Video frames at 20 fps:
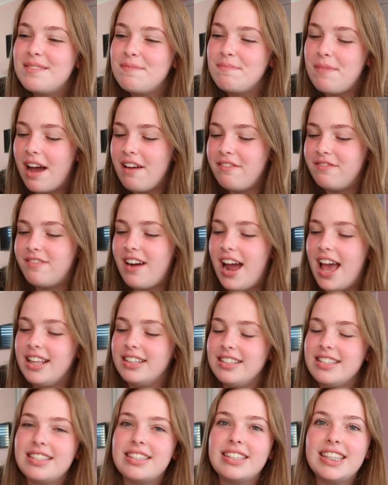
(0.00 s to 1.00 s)
my
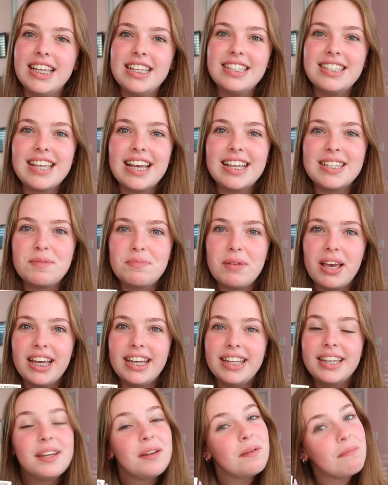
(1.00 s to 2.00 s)
friends, this has
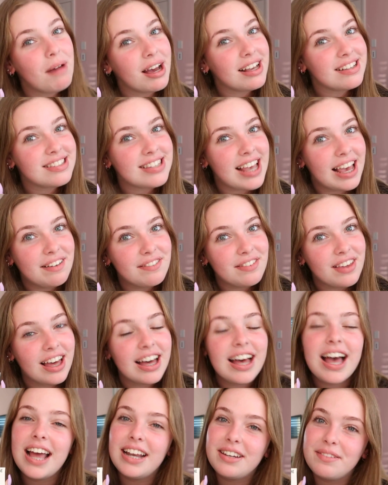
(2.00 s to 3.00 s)
been my
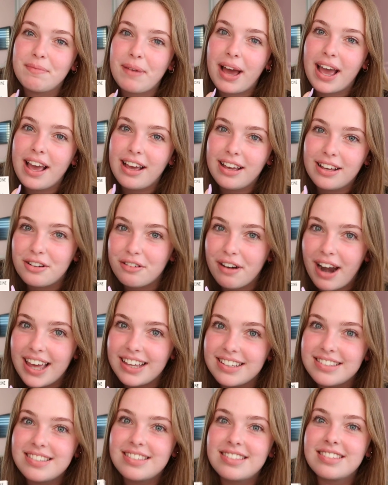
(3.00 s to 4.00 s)
savior and my
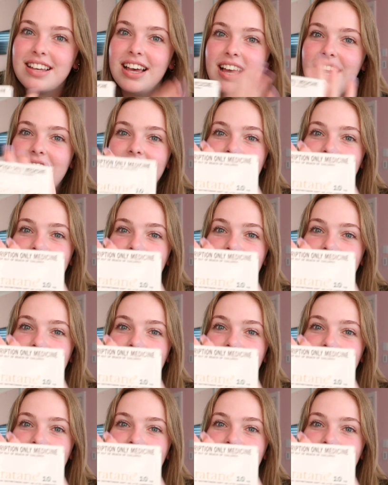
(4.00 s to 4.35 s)
grace.